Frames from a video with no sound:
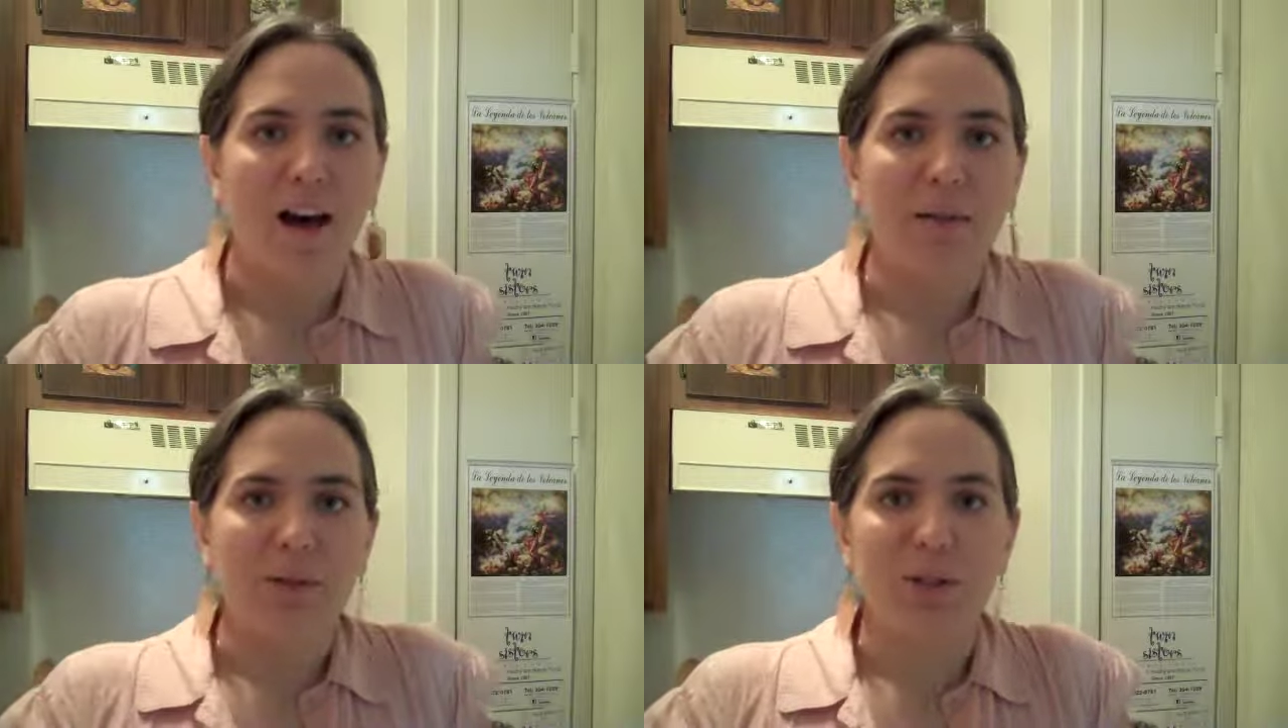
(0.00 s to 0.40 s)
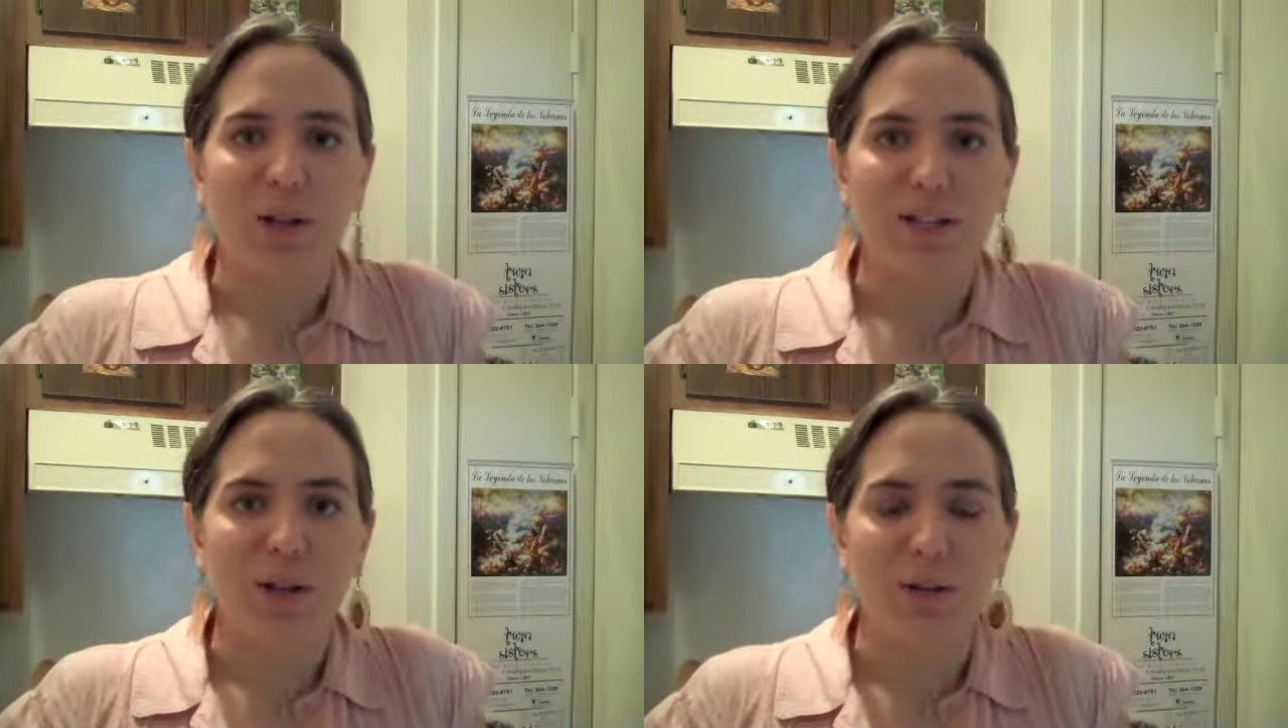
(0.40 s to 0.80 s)
so
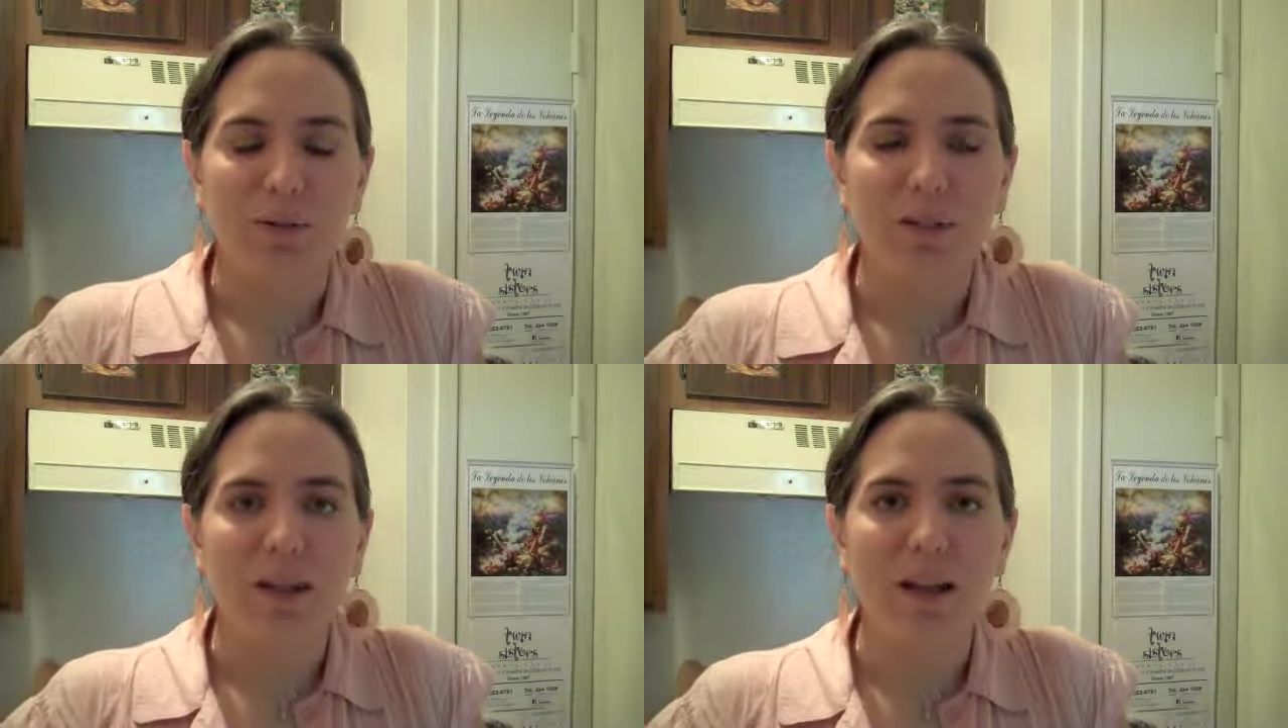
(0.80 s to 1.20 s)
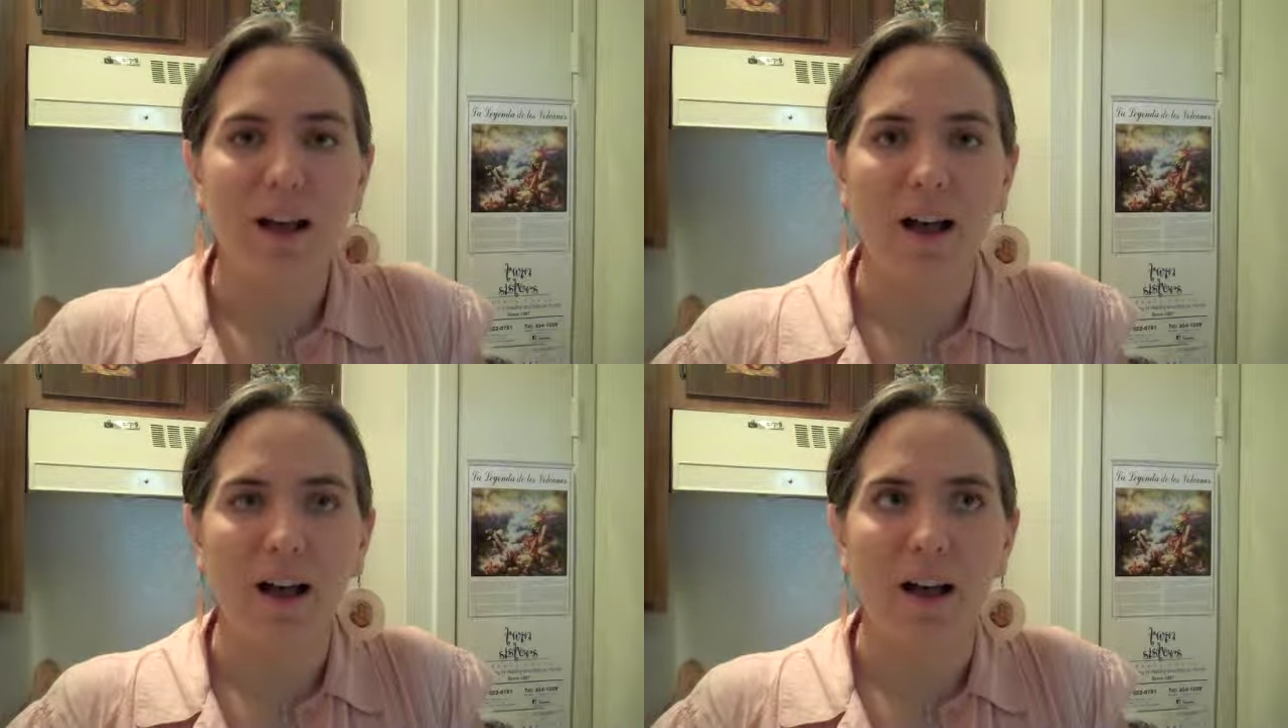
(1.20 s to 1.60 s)
I don't.
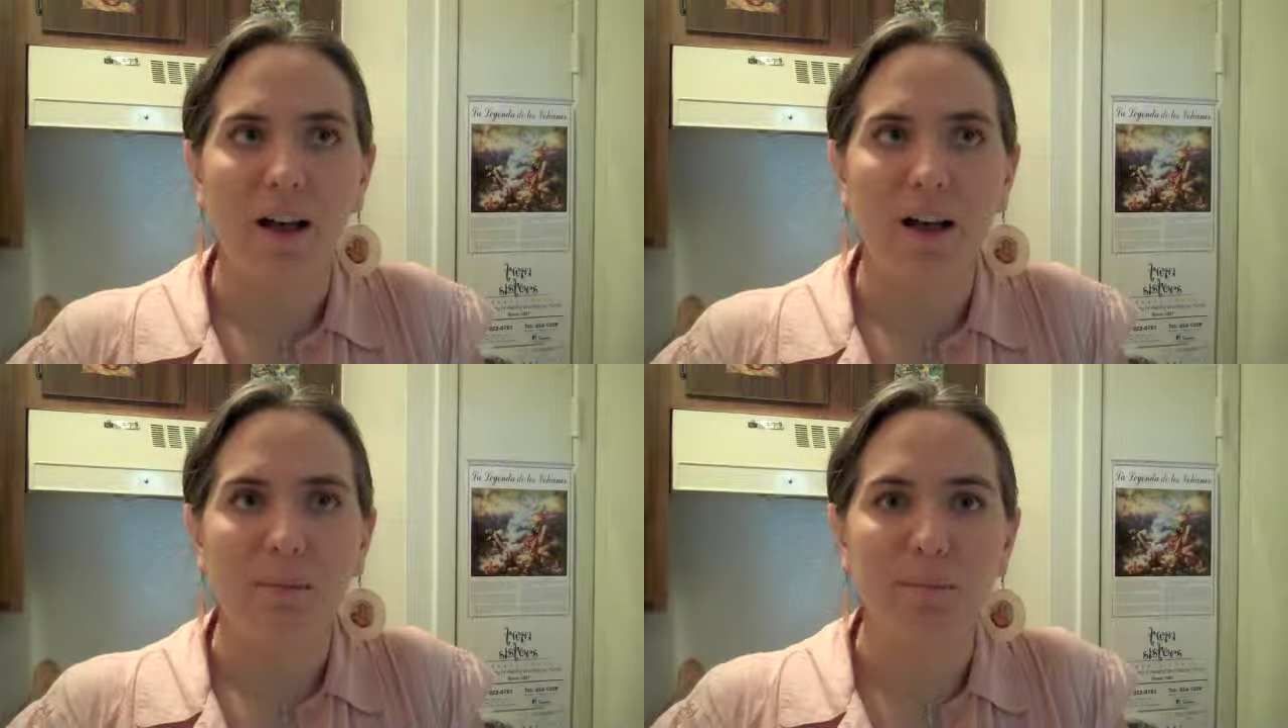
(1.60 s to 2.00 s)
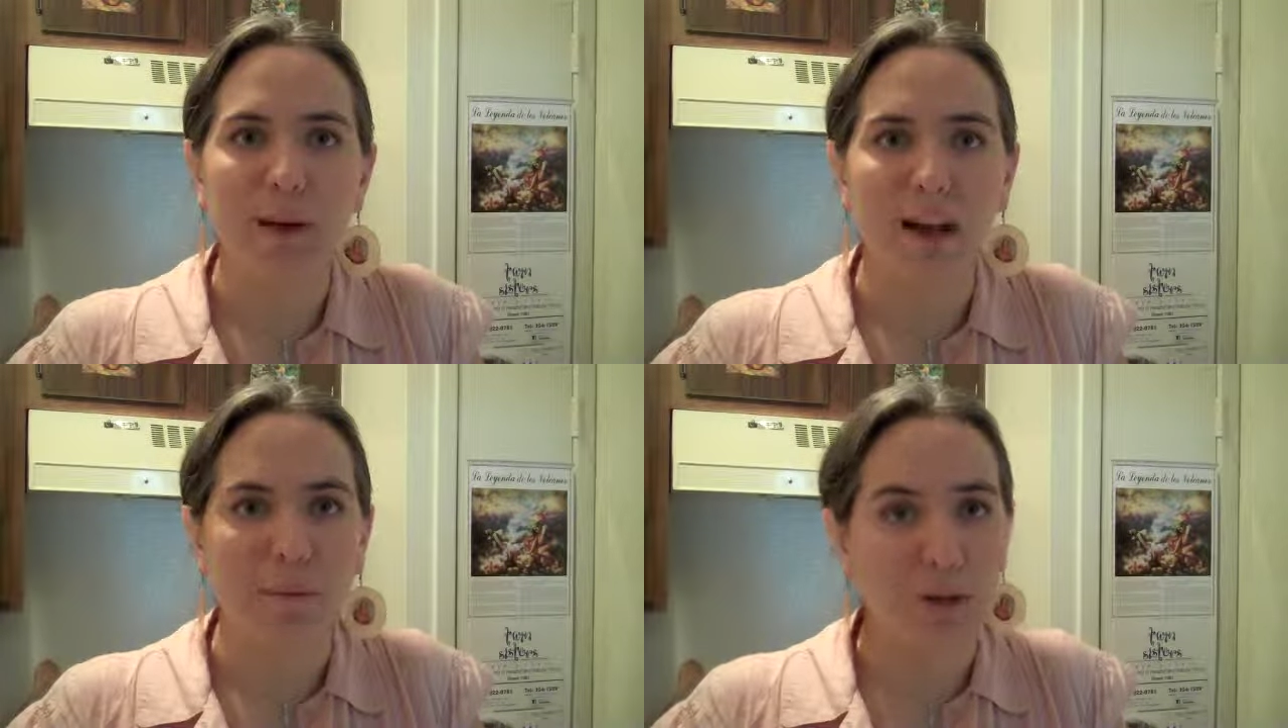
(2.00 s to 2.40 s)

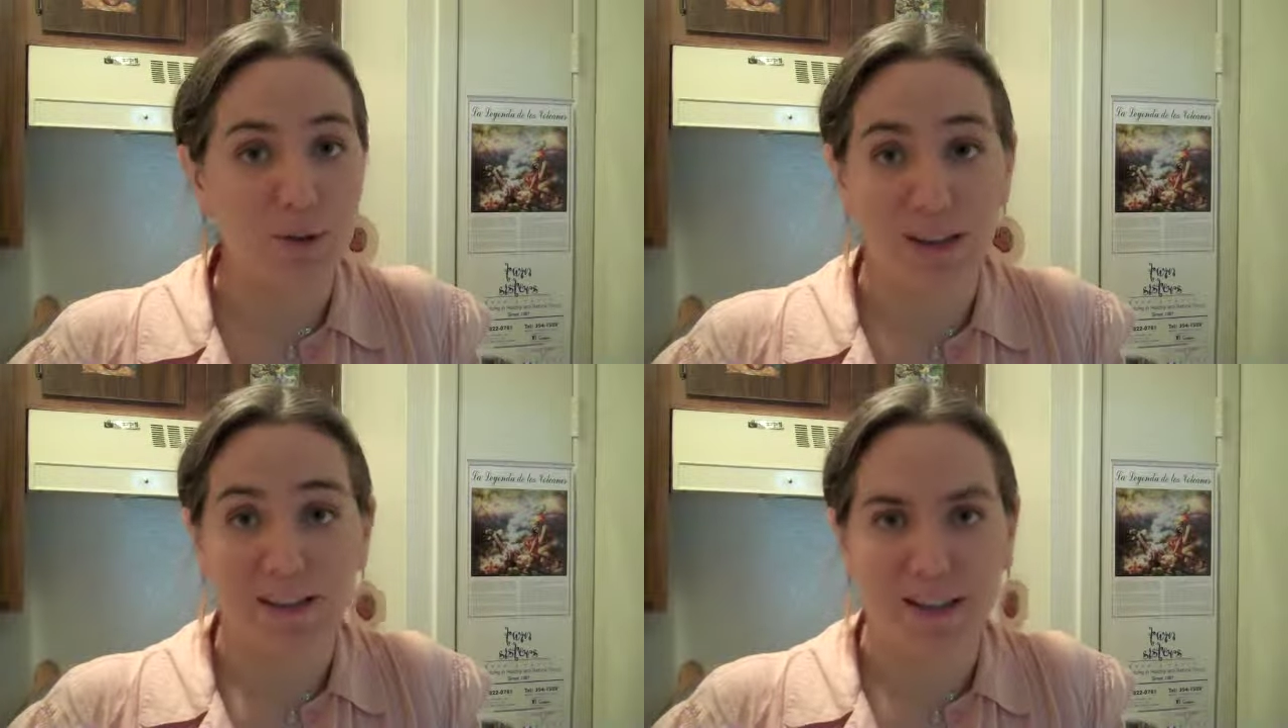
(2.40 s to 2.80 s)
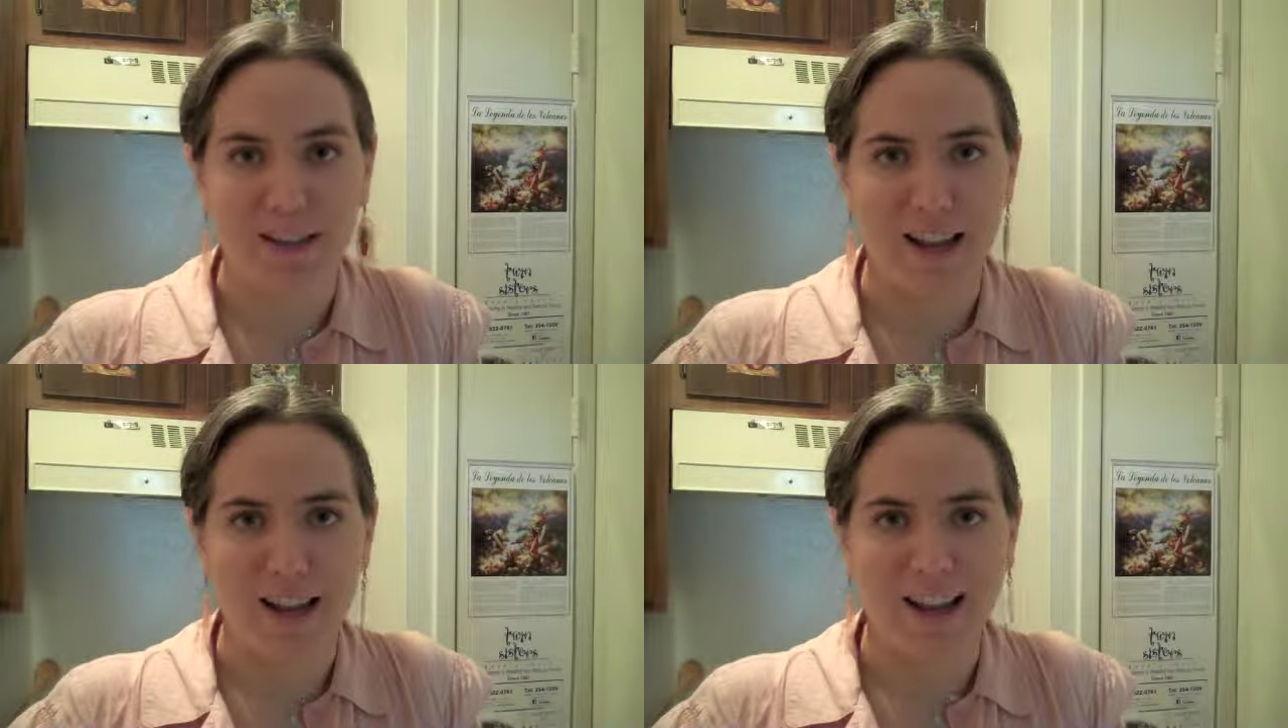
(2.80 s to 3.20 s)
But I'm not doing any of that
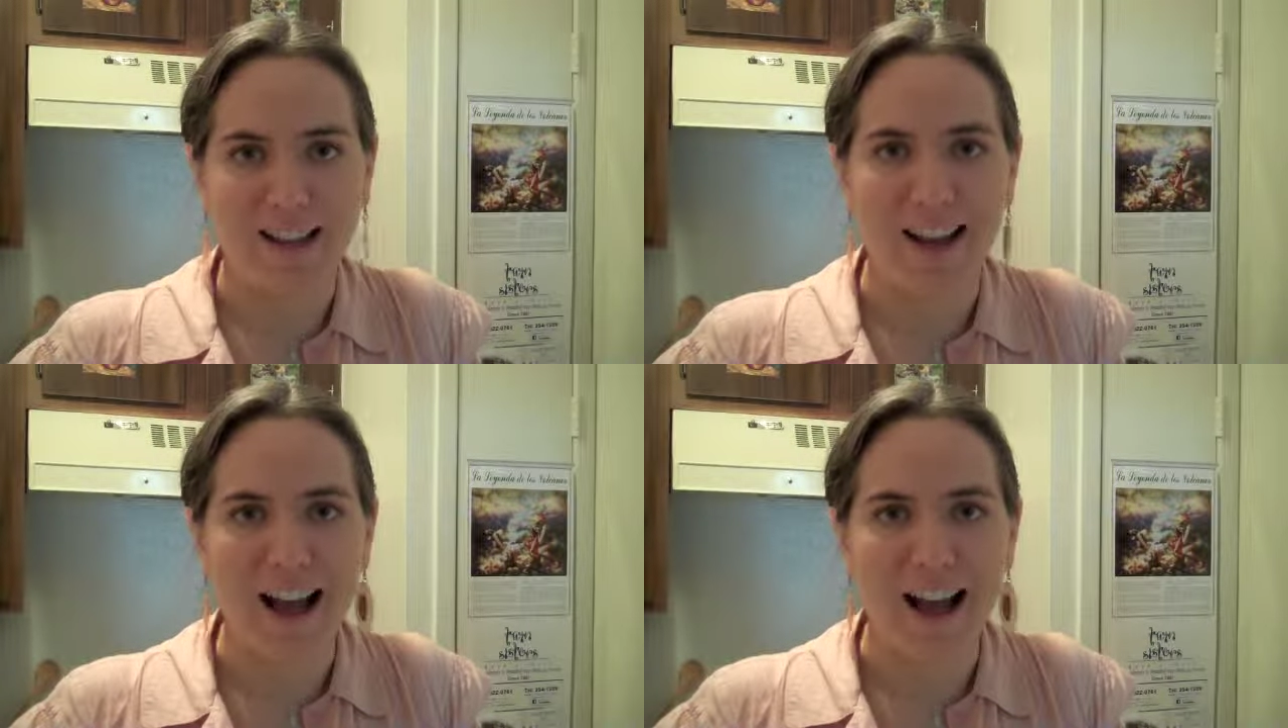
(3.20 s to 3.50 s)
today.